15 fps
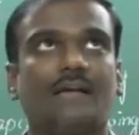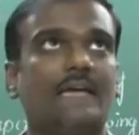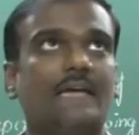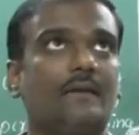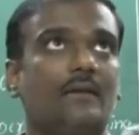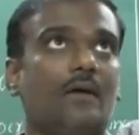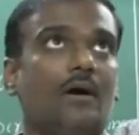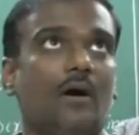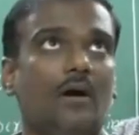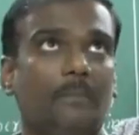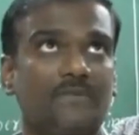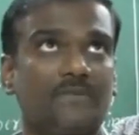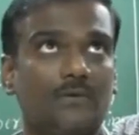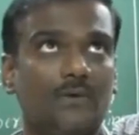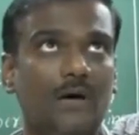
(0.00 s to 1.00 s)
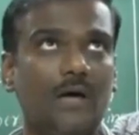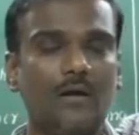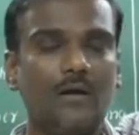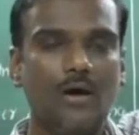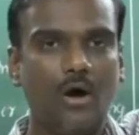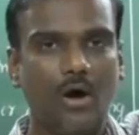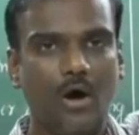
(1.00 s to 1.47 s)
Again,
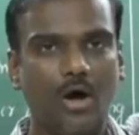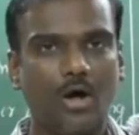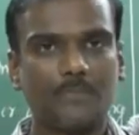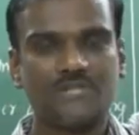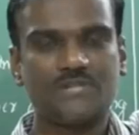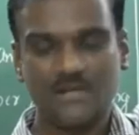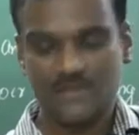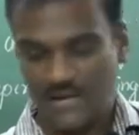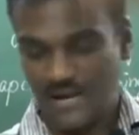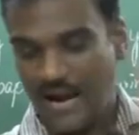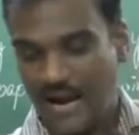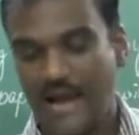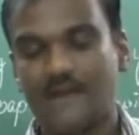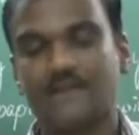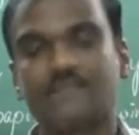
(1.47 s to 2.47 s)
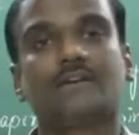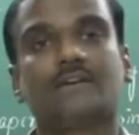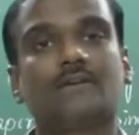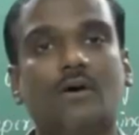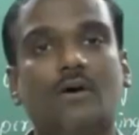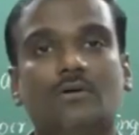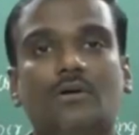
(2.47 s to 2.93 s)
observer, object, and the
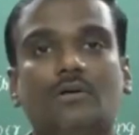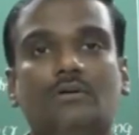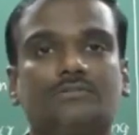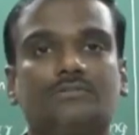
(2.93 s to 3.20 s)
ground.